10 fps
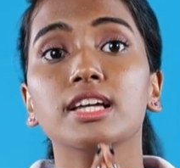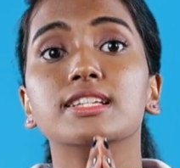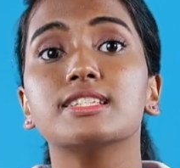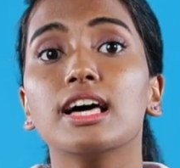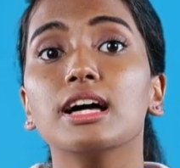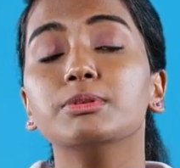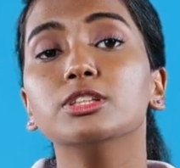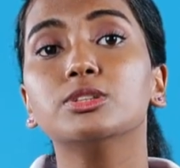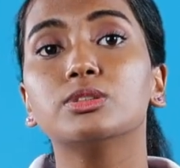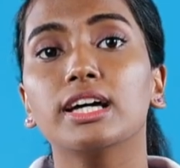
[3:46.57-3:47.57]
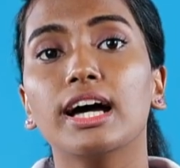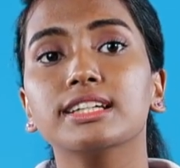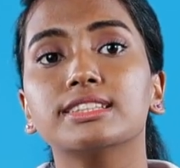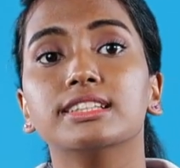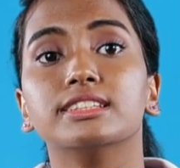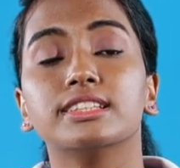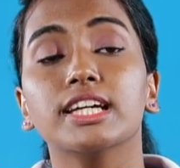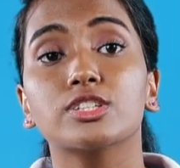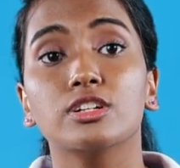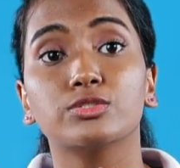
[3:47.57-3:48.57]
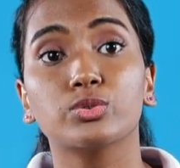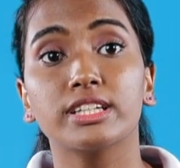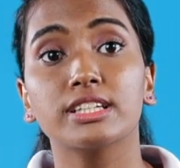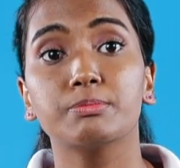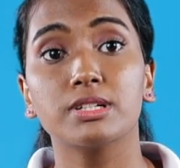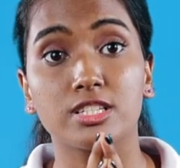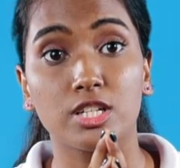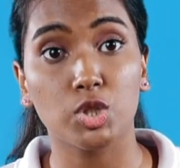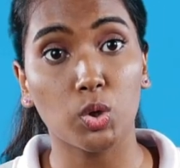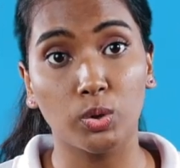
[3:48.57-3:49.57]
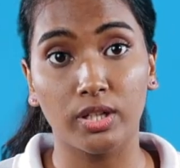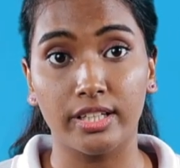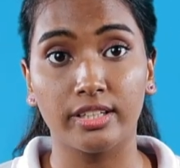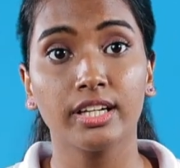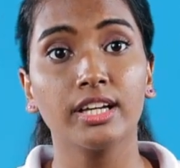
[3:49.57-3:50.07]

is liable to tax at the rate of 20% only.